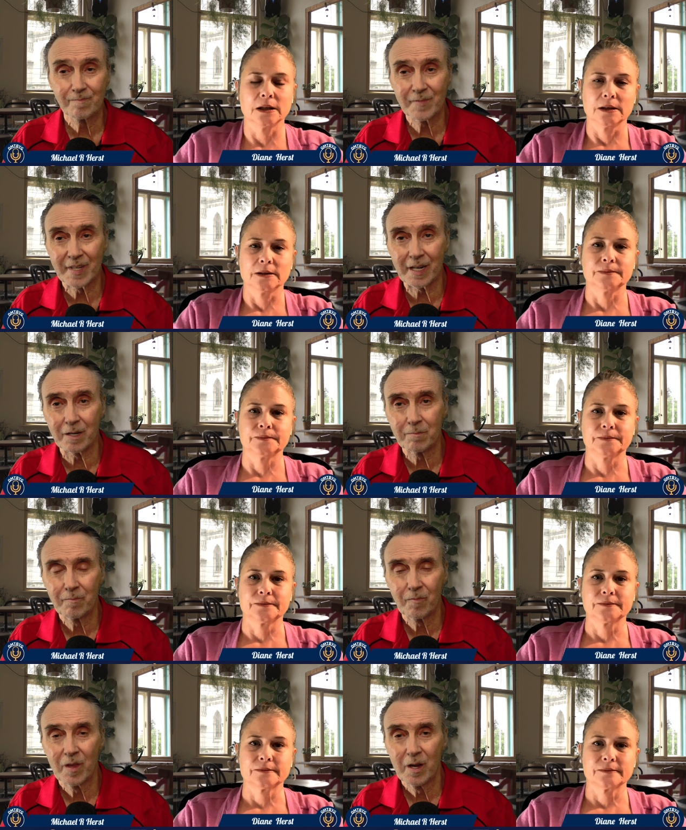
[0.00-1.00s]
Speaker 1: Yeah.
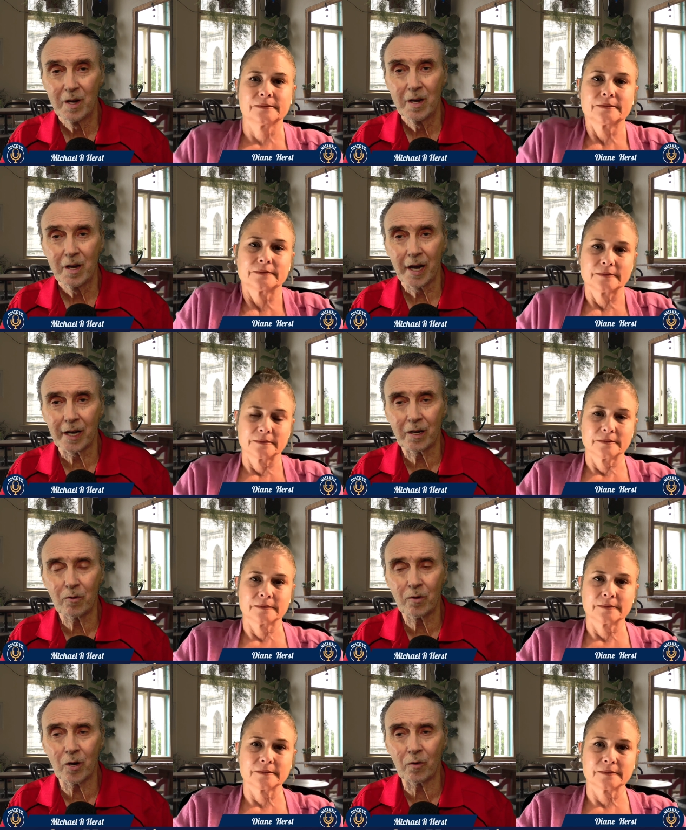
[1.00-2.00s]
And
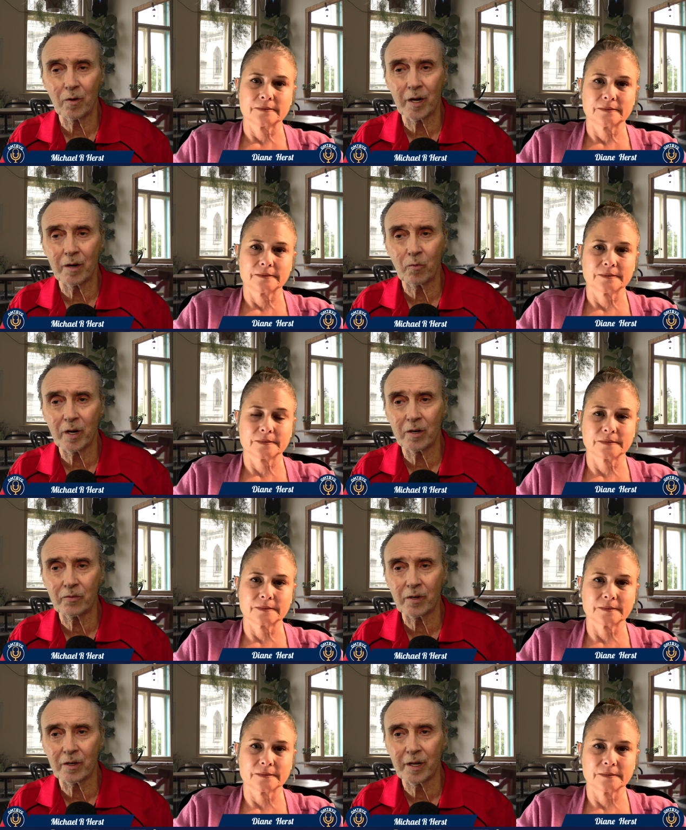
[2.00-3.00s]
you know,
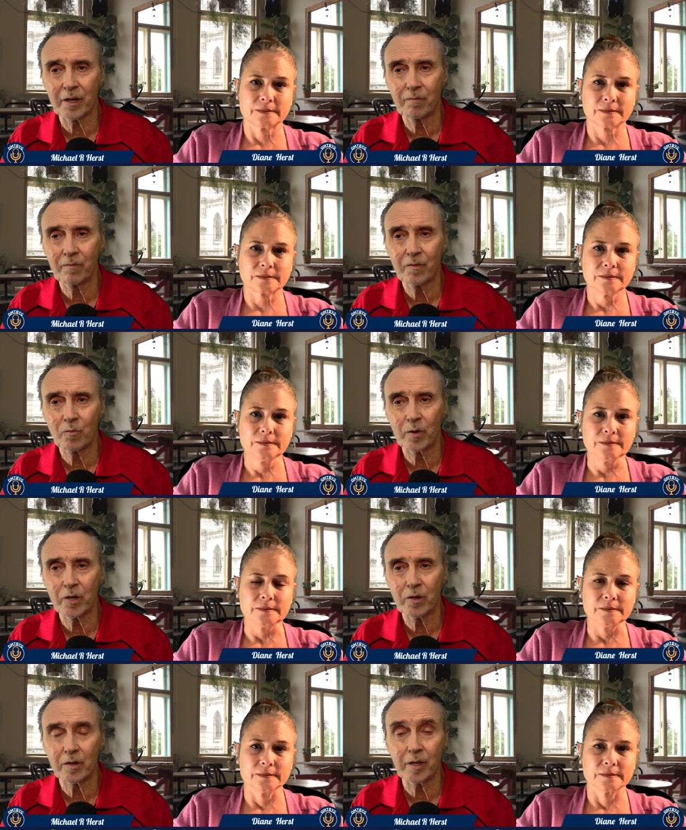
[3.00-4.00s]
realistically,
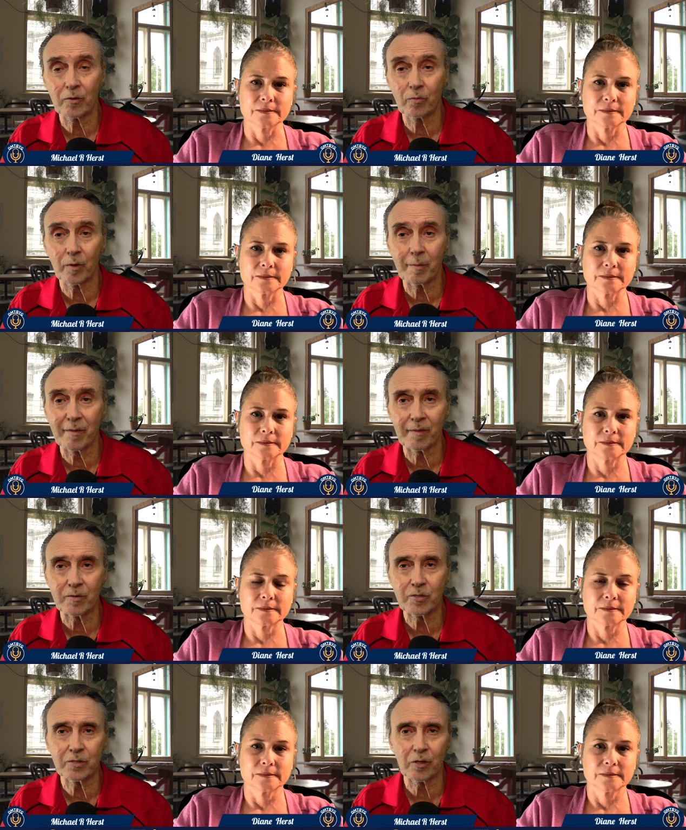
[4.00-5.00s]
when that's one of my favorite
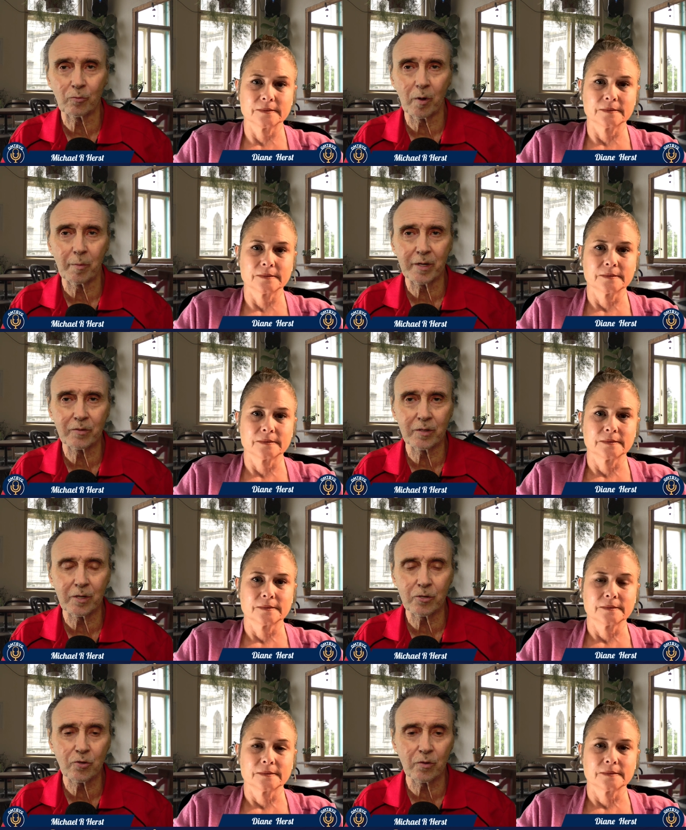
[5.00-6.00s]
scenes as well because it
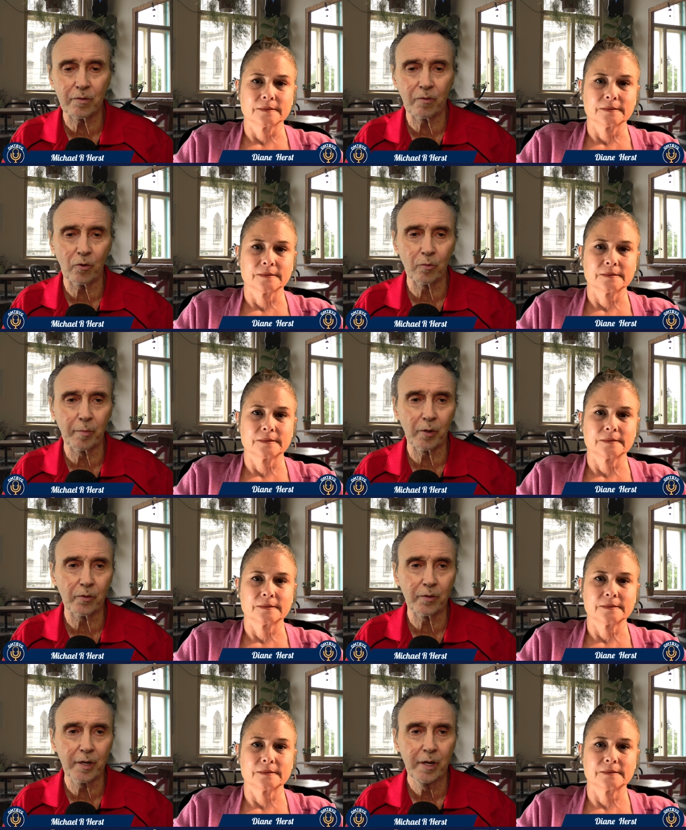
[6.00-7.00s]
does show the
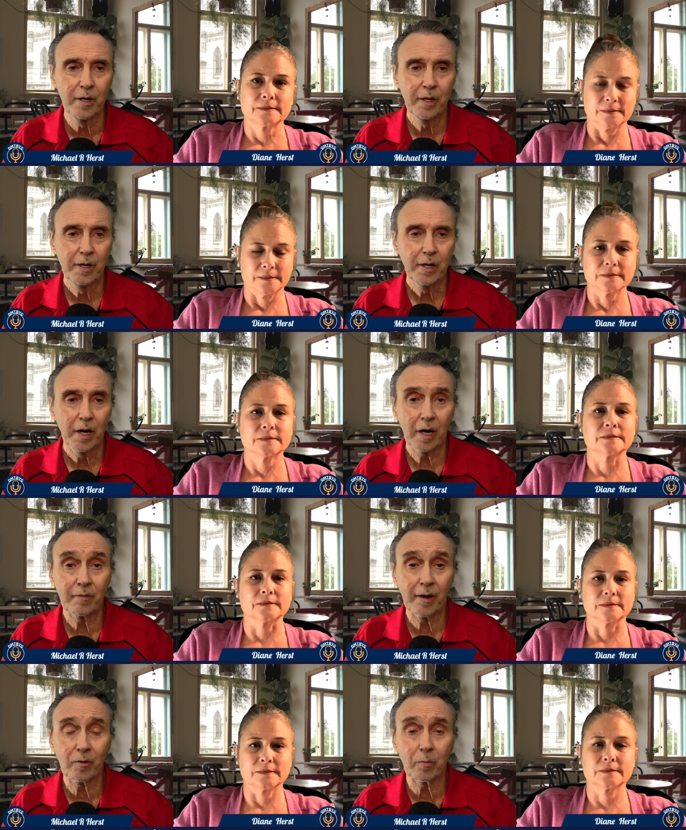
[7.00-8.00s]
vulnerability of
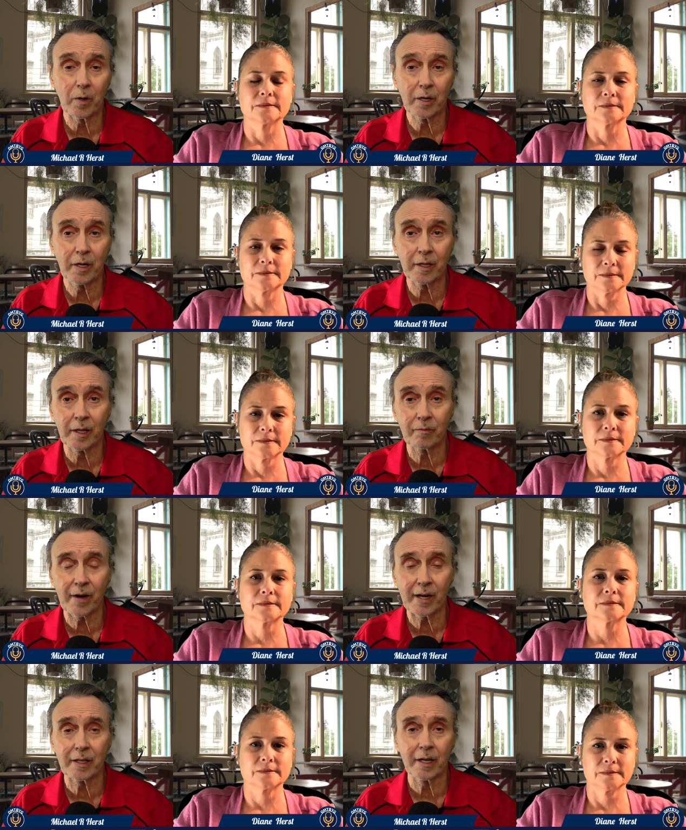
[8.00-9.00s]
everyone and the
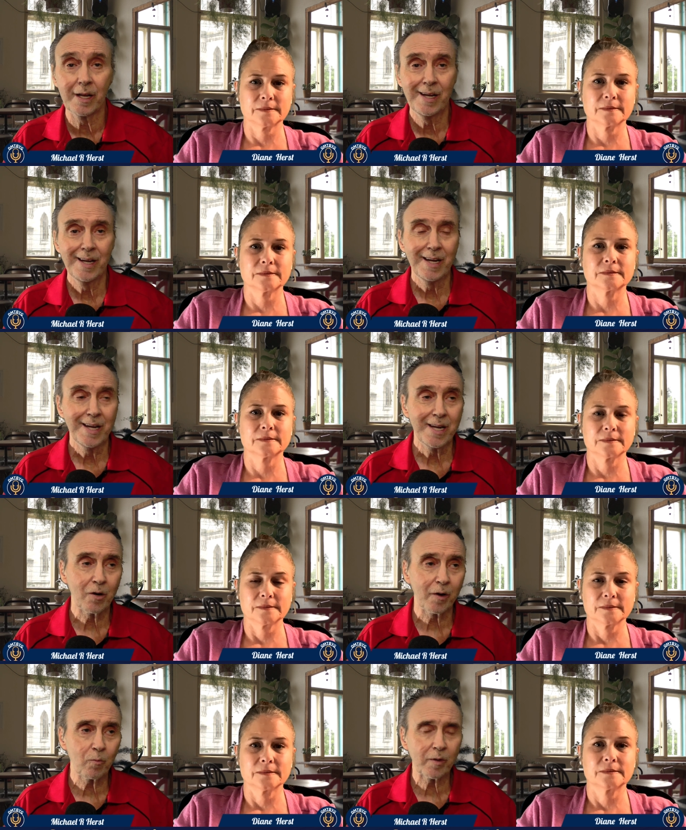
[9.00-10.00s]
fact that you know
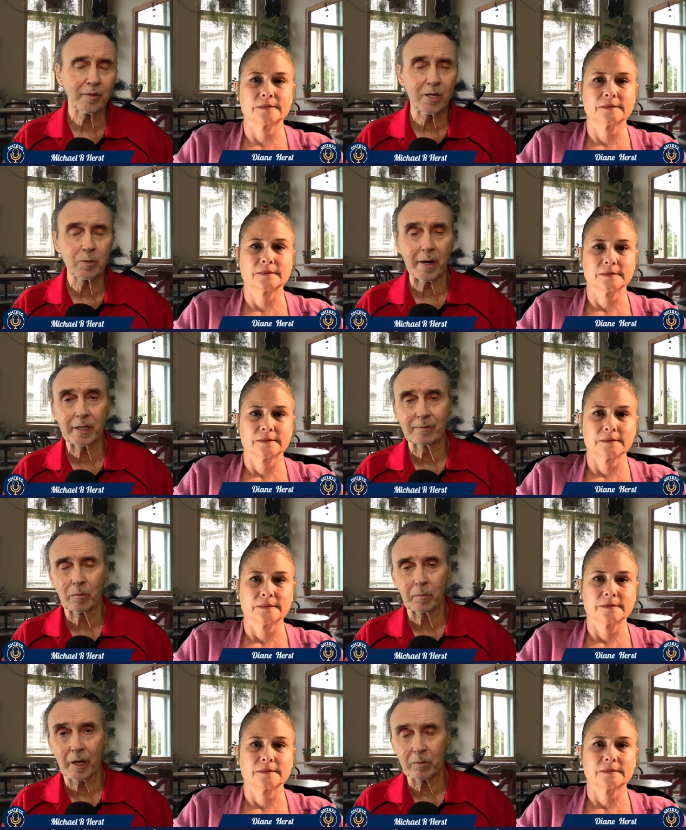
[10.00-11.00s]
it resonates back to even
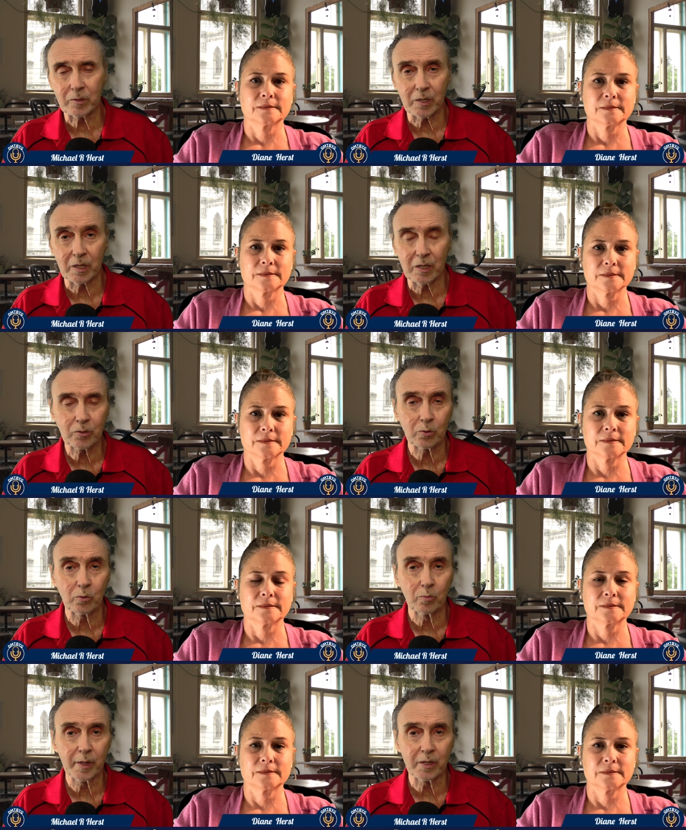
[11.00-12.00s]
when I was in high
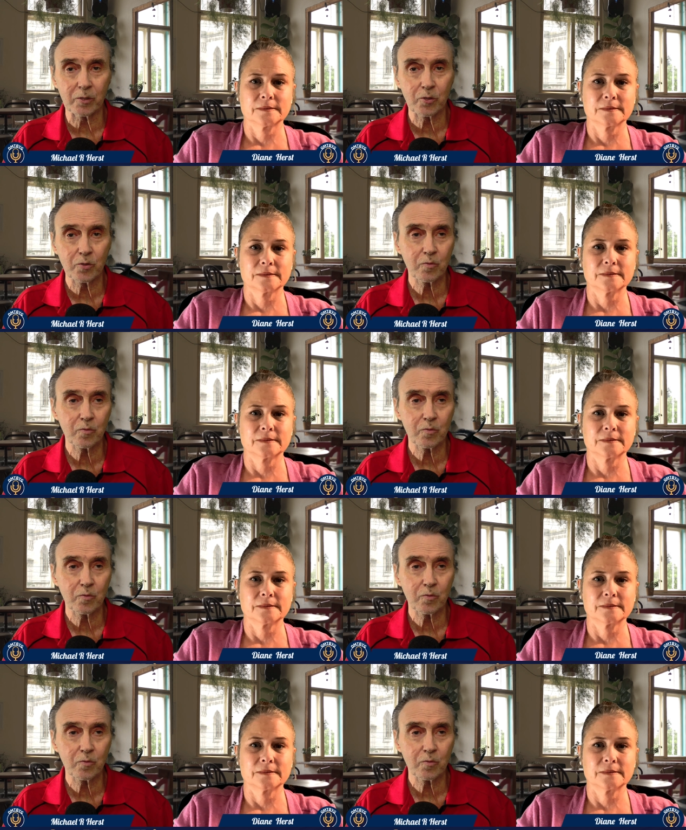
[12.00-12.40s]
school because